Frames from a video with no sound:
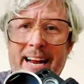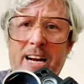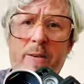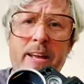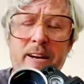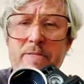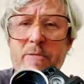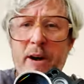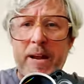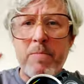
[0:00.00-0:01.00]
area in a
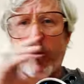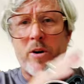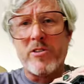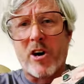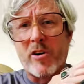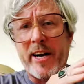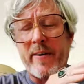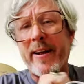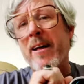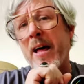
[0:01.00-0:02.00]
frame or a dark
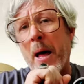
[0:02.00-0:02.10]
area,